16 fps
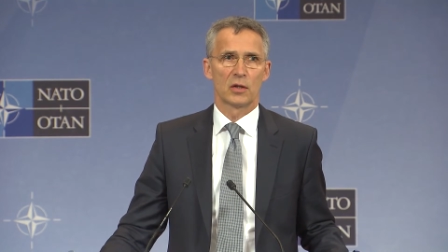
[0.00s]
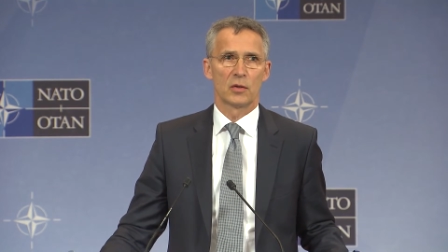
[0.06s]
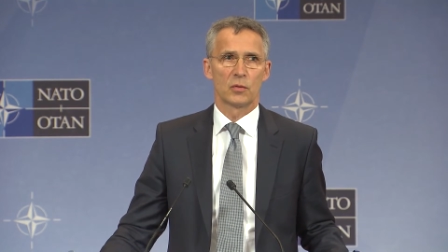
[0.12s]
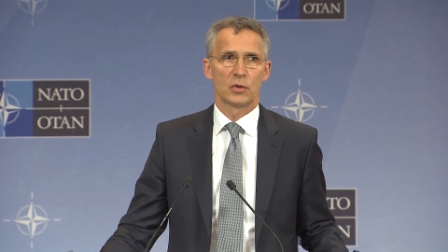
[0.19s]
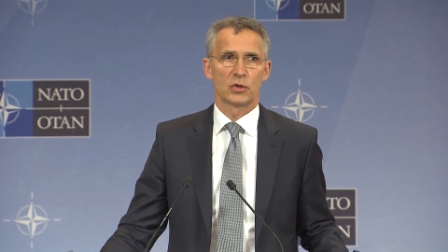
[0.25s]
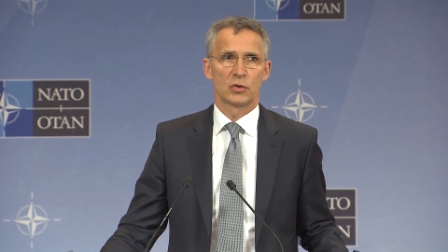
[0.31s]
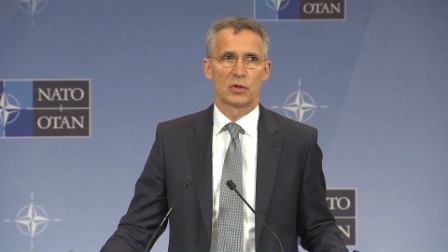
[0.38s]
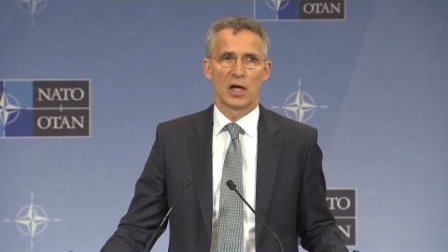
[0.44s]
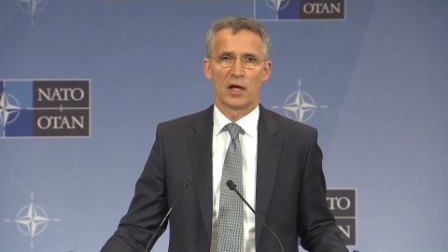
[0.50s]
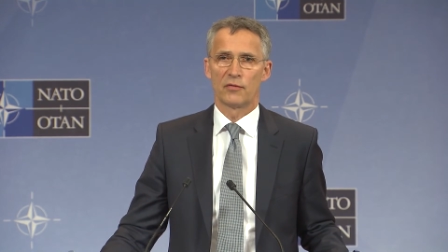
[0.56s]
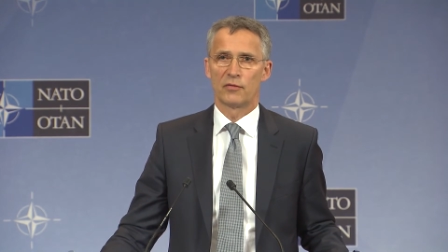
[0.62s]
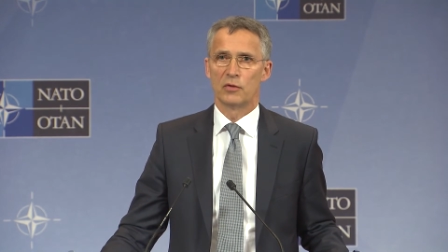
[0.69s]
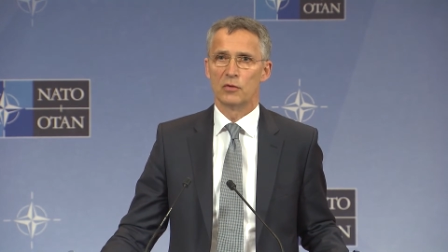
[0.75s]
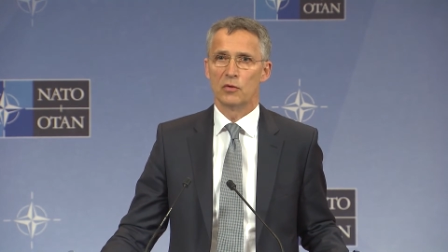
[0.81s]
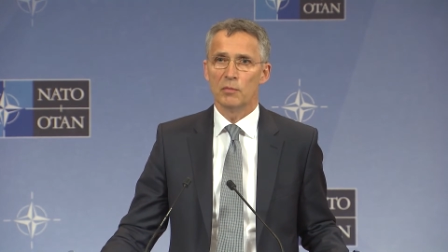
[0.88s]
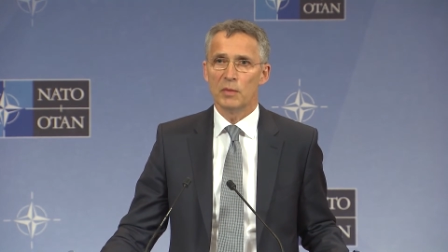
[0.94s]
we should
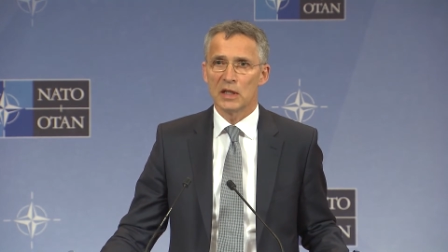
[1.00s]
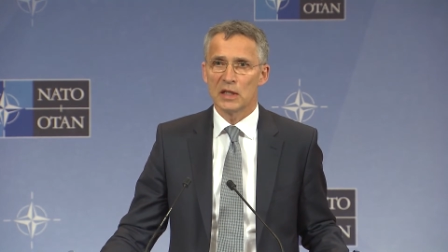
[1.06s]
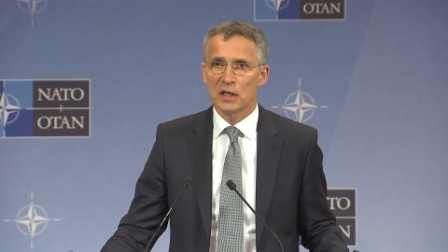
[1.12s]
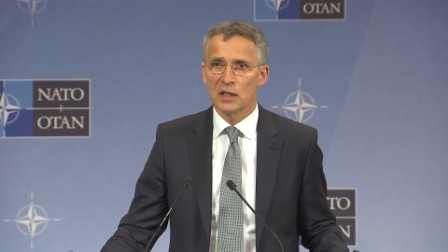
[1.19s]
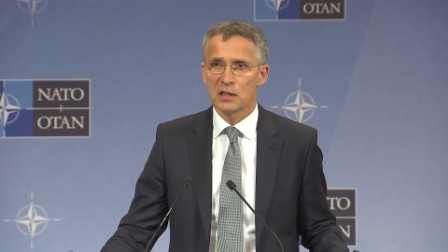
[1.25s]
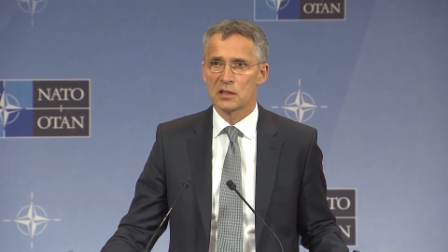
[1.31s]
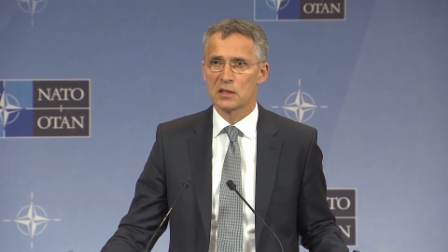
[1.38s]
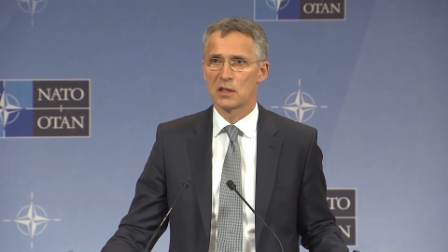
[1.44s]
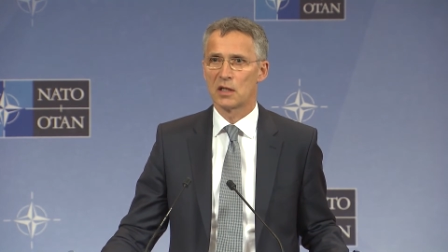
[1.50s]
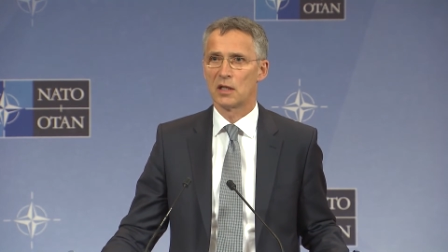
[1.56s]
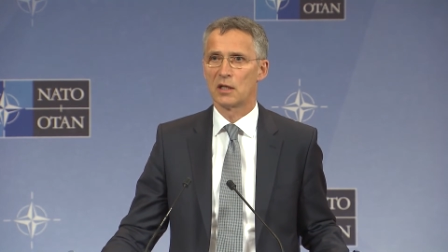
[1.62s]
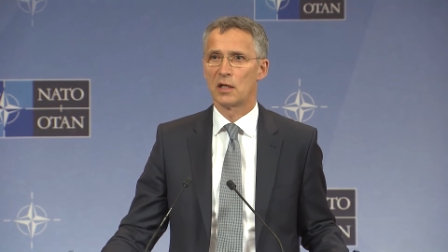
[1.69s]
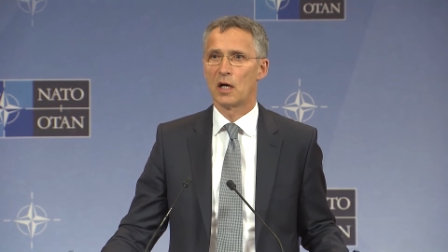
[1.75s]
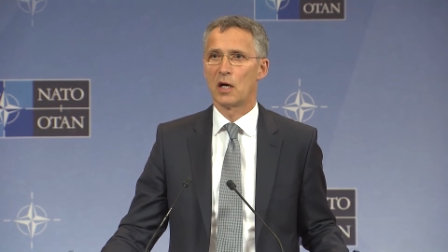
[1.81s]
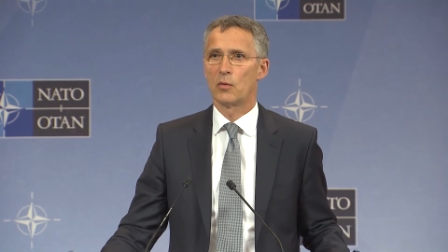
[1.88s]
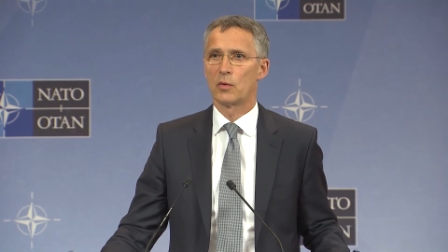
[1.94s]
have new meetings,
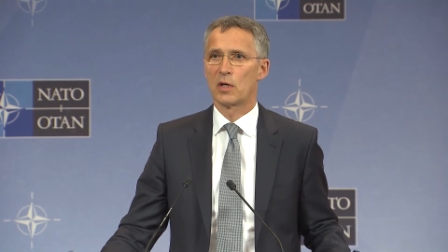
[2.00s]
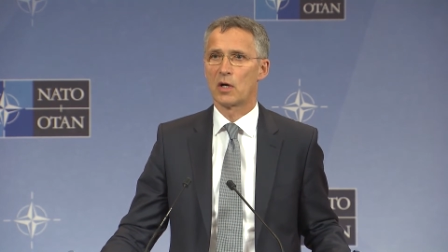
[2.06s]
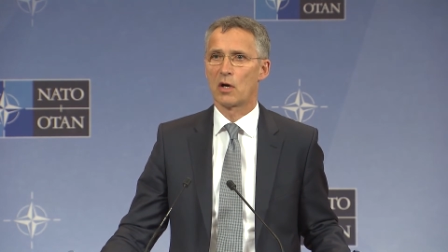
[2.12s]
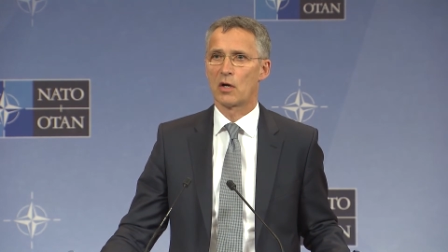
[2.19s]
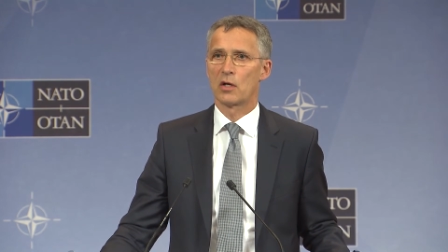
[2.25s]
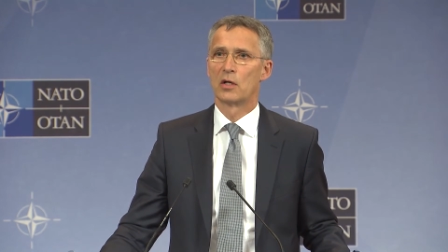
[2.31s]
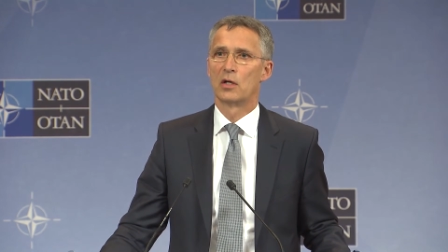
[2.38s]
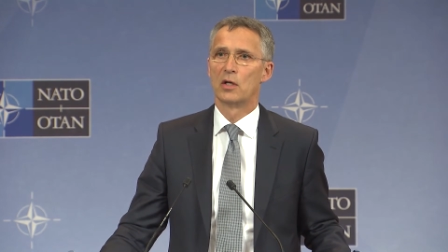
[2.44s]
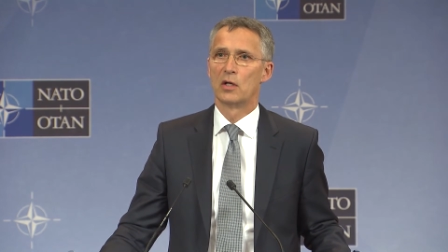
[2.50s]
and now we are